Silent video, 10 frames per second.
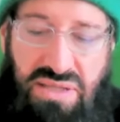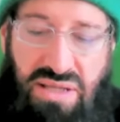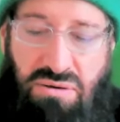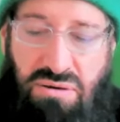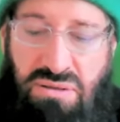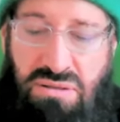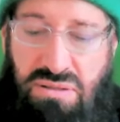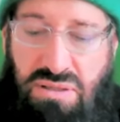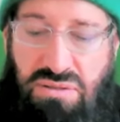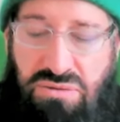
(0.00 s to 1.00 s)
They all
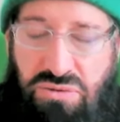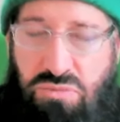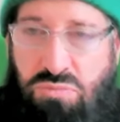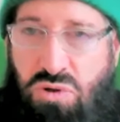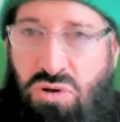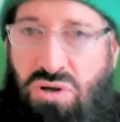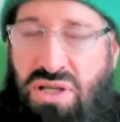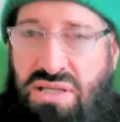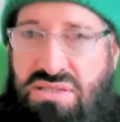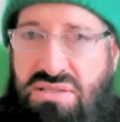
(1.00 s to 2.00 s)
do more or less